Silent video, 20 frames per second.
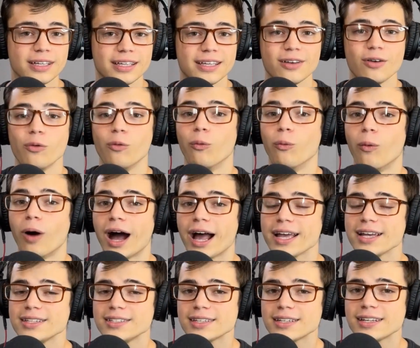why
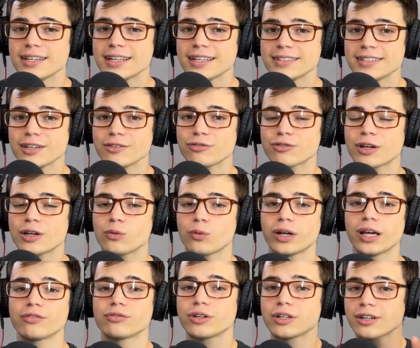is it any different
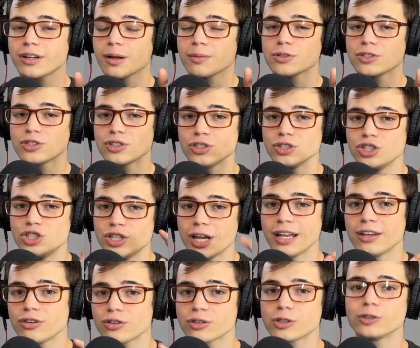whenever it comes to
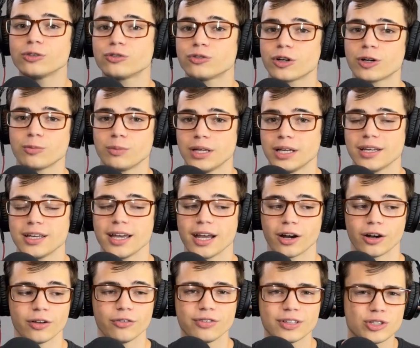gender-affirming
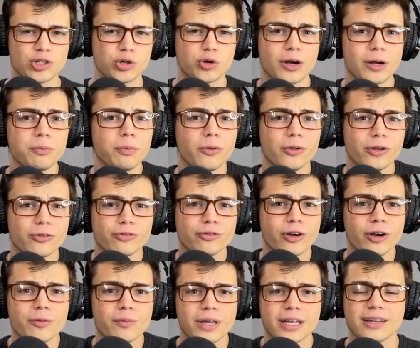care? If it's
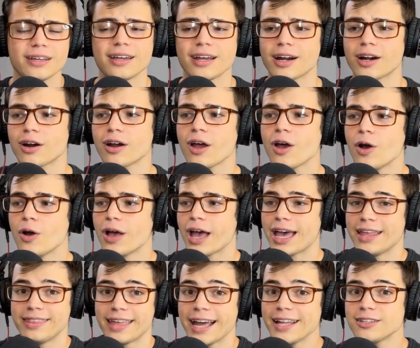cripple-affirming care,
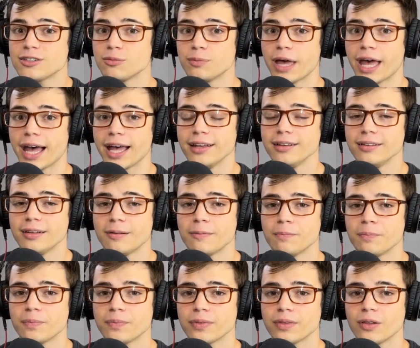and that's bad,
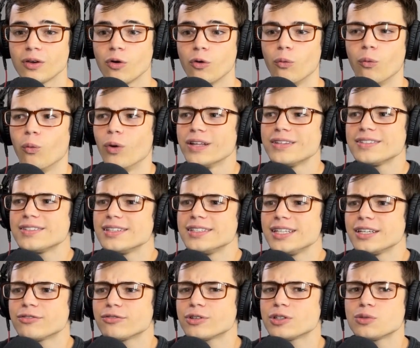what's the
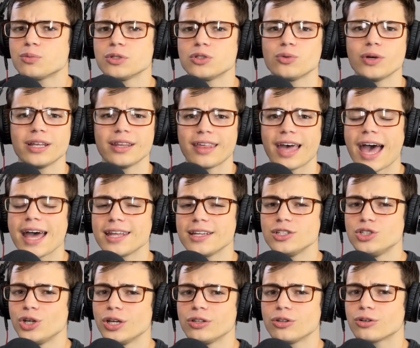difference between that
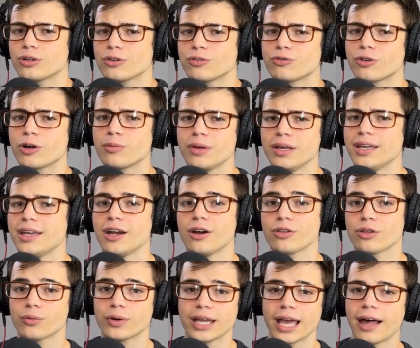and gender-affirming care?
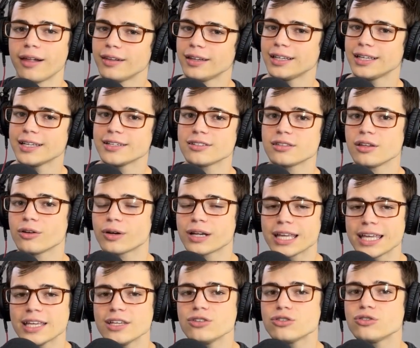The reality is there
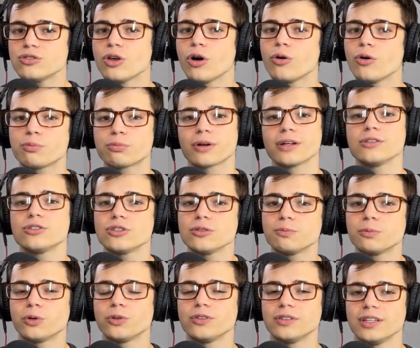is no
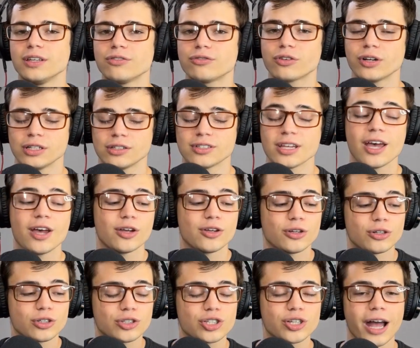principal difference.
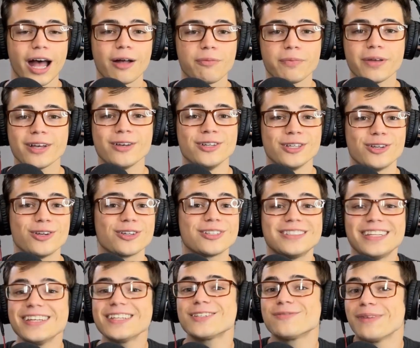You're
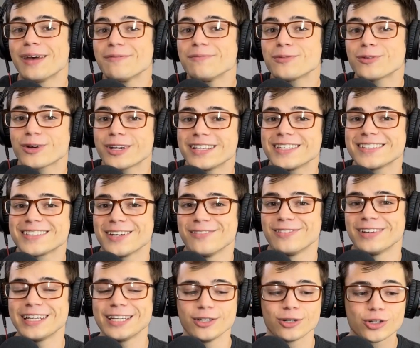dismembering
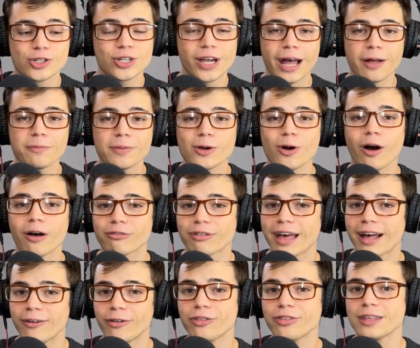somebody. You're chopping off
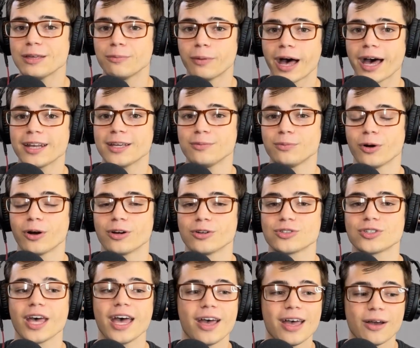healthy body
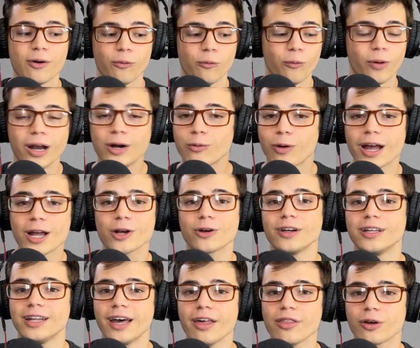parts one way or
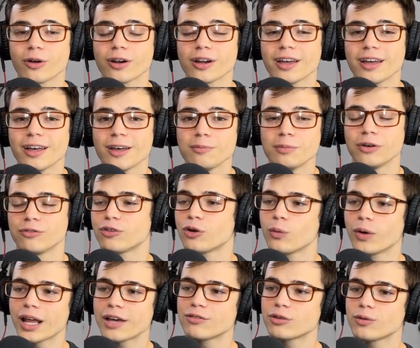another. But for
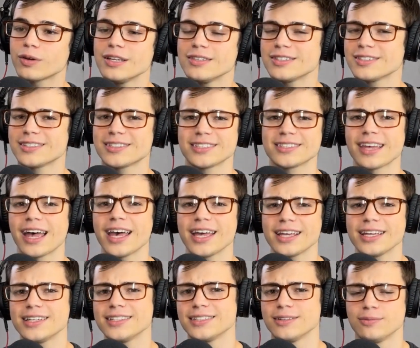whatever reason,
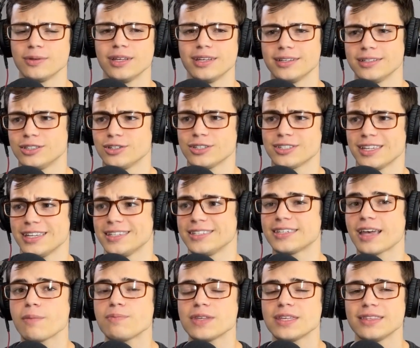society has just
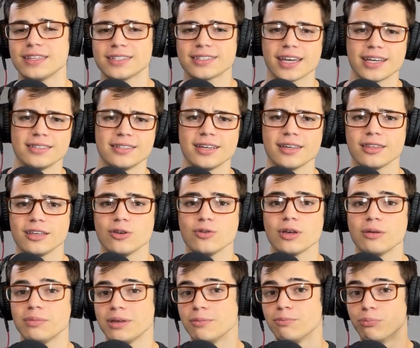accepted this idea that you
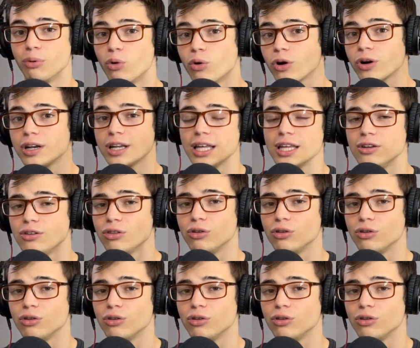can be born into the